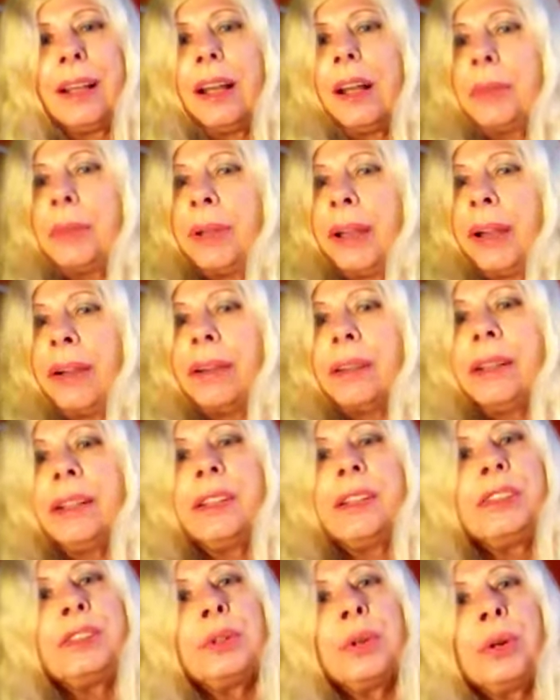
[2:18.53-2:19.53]
Apparently,
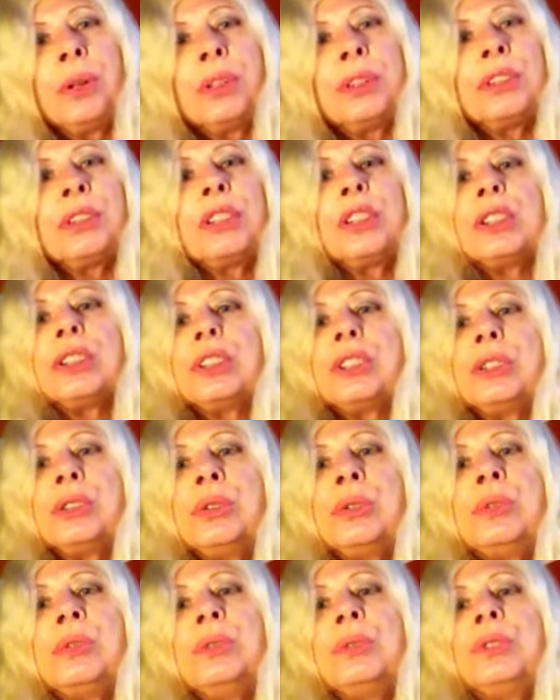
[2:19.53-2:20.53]
the daughter's
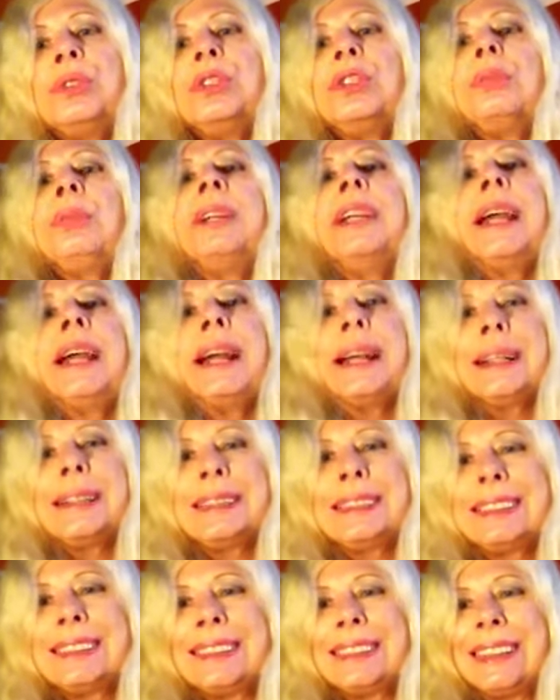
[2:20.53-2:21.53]
soon to be
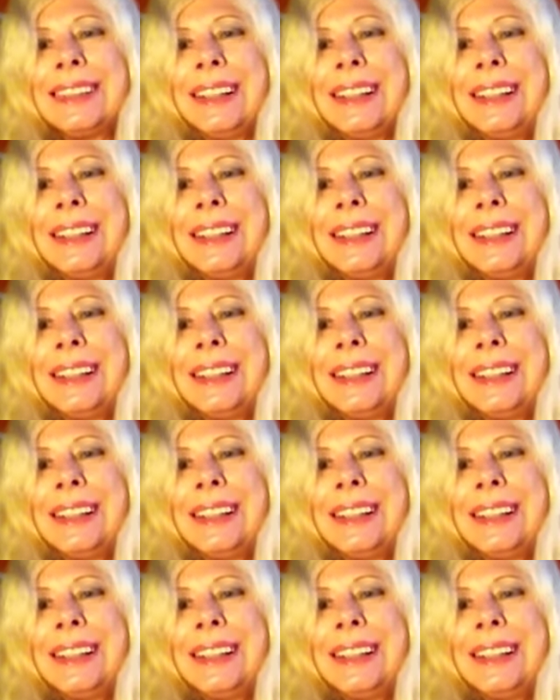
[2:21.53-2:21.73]
ex